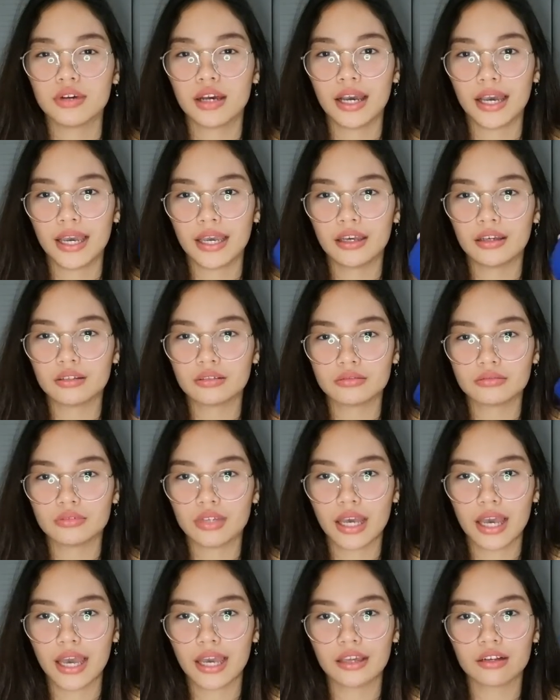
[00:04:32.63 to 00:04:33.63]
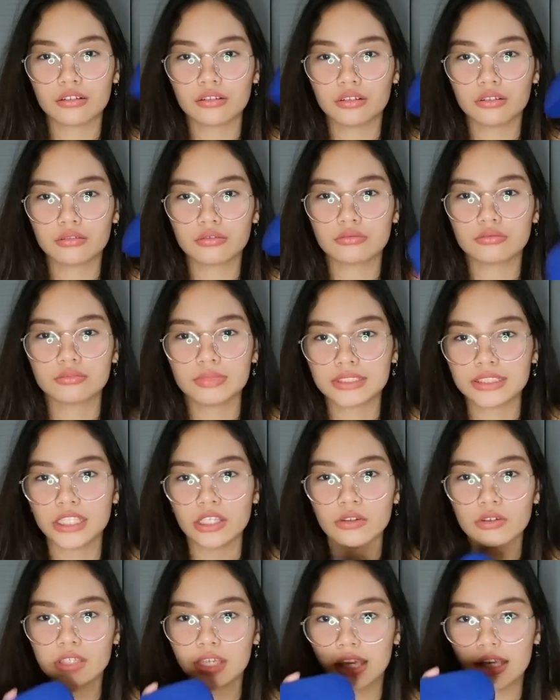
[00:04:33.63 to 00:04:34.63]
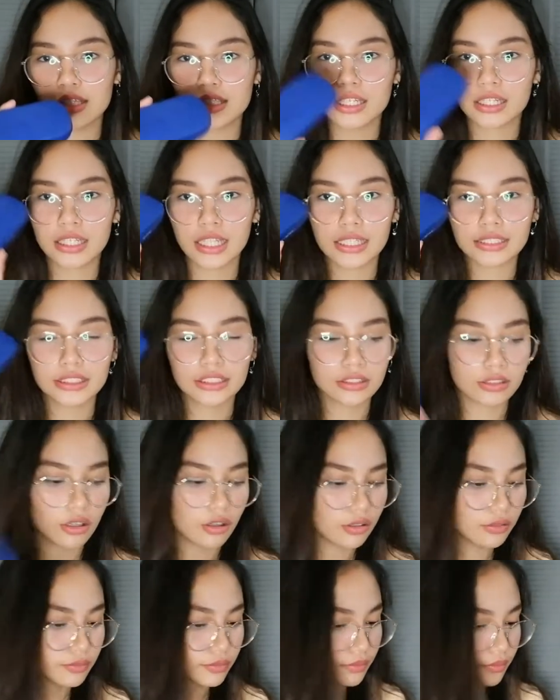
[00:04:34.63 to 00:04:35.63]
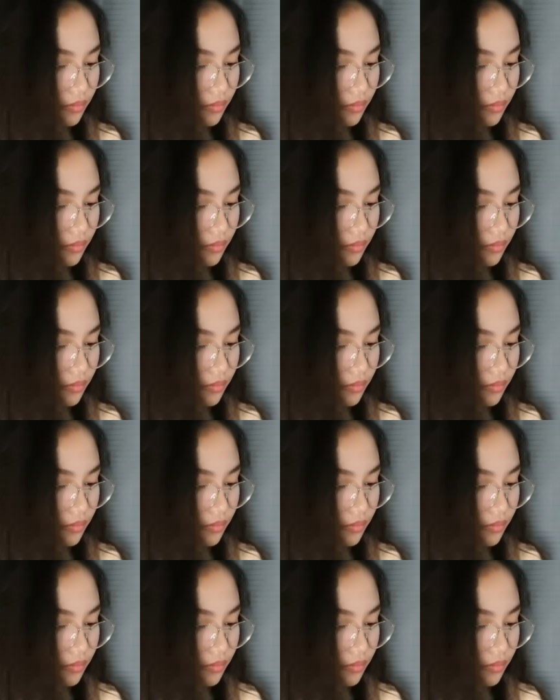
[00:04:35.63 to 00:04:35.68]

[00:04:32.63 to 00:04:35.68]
I don't know. Basta yung case ng glasses ko.